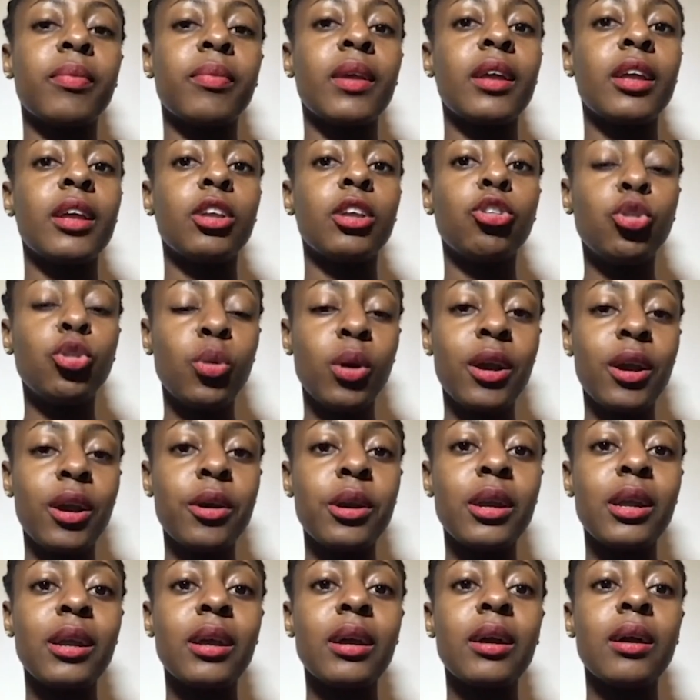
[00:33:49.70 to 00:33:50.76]

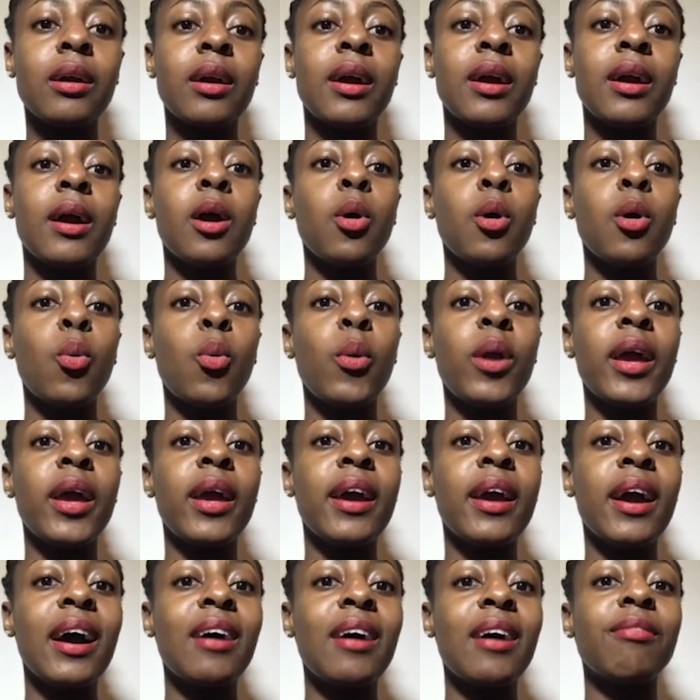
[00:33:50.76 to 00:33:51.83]
ensuring we
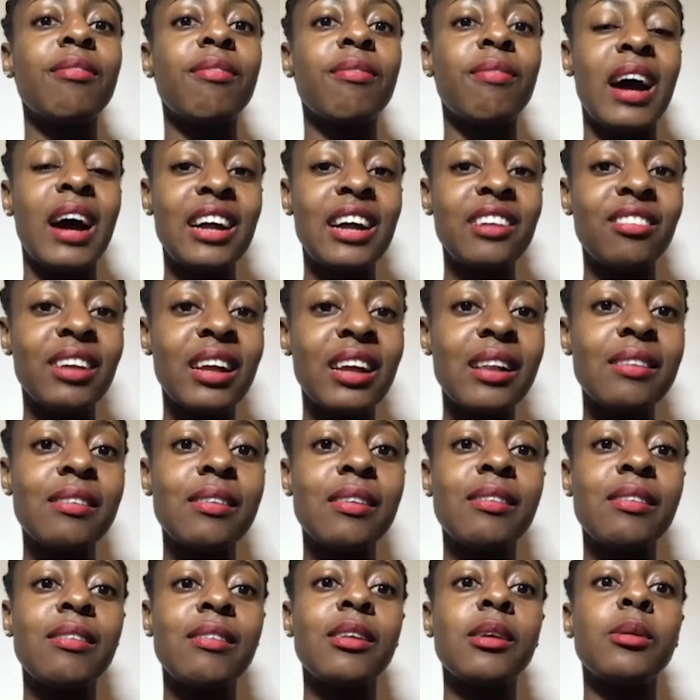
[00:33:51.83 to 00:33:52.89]
have agile
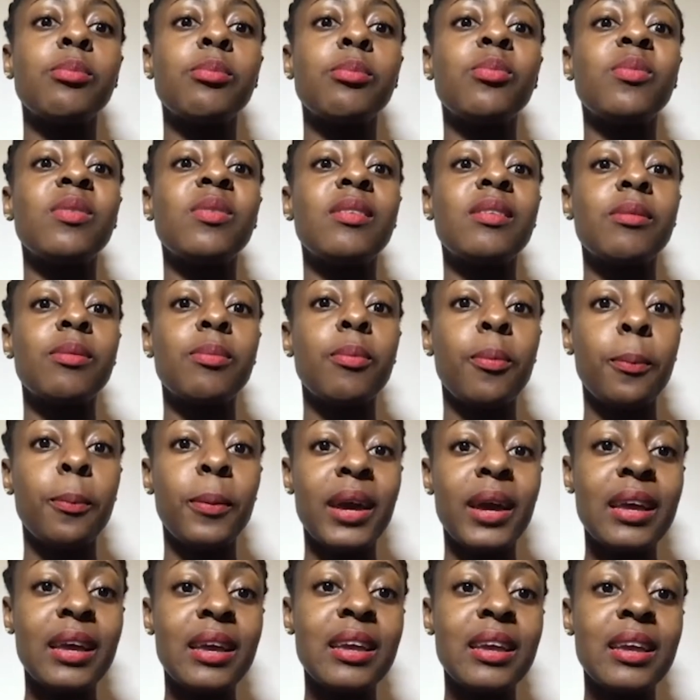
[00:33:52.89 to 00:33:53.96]
systems,
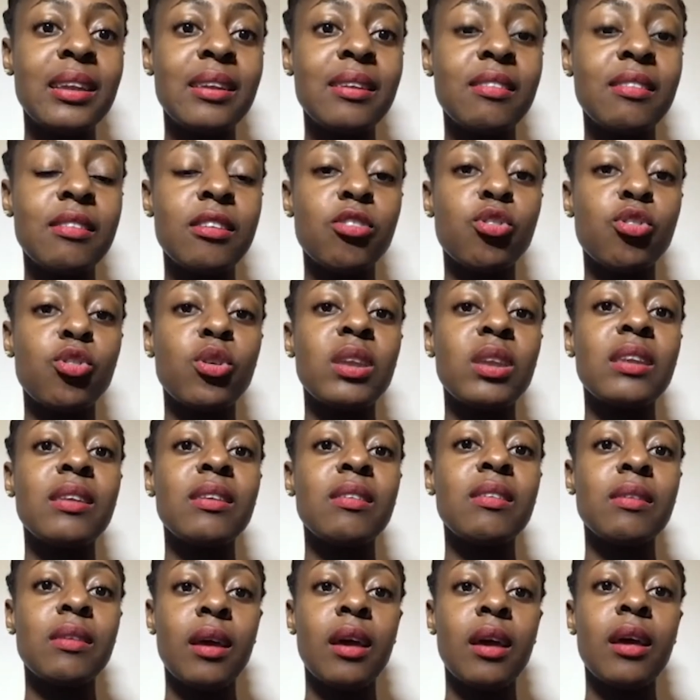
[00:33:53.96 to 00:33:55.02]
make key decisions
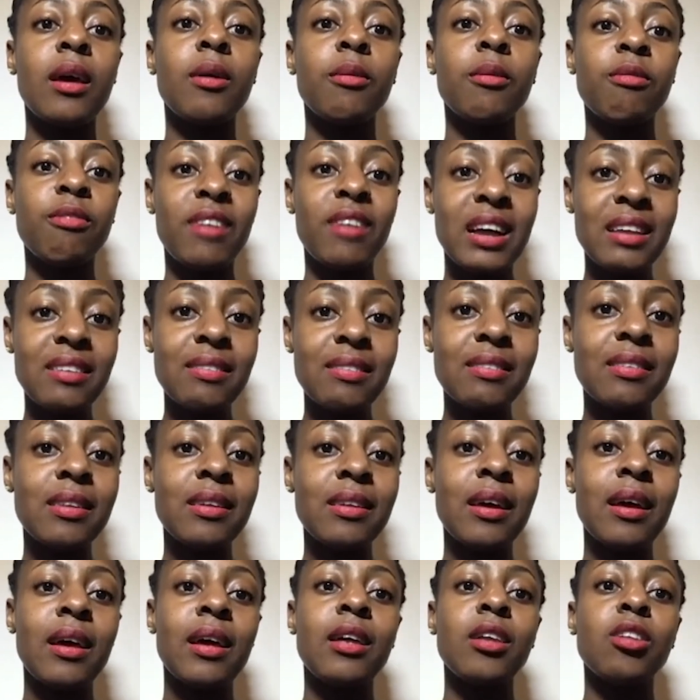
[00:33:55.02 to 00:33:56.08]
fast,
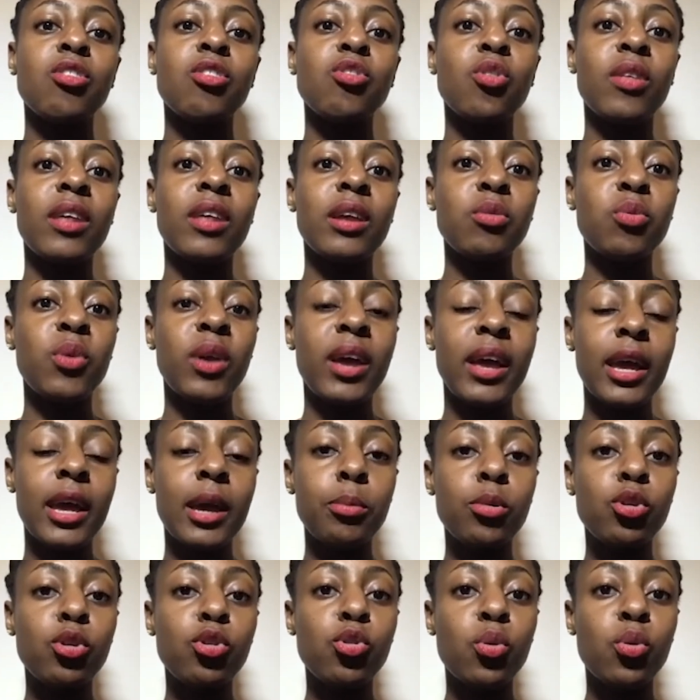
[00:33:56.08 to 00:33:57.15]
so that we are
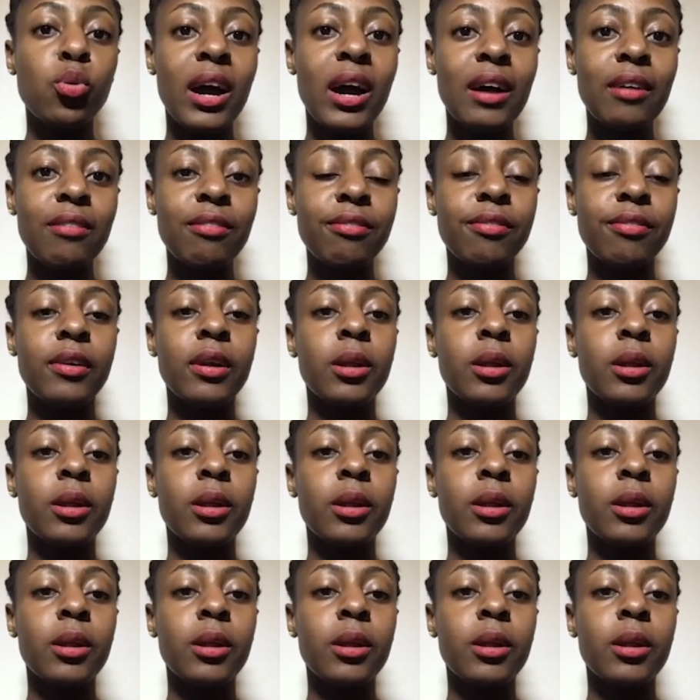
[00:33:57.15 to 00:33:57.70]
able to have